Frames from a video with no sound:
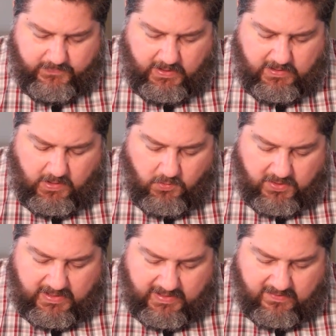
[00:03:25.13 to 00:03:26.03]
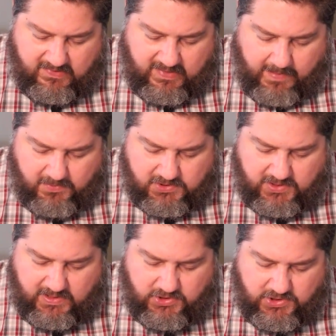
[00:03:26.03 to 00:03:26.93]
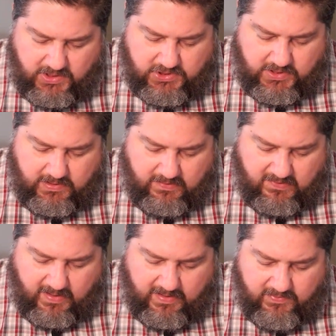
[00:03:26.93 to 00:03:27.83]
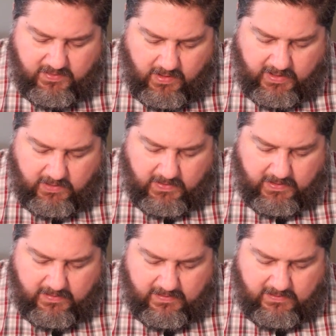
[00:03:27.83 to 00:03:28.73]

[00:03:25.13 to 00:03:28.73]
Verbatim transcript: Now, O king, establish the injunction and sign the document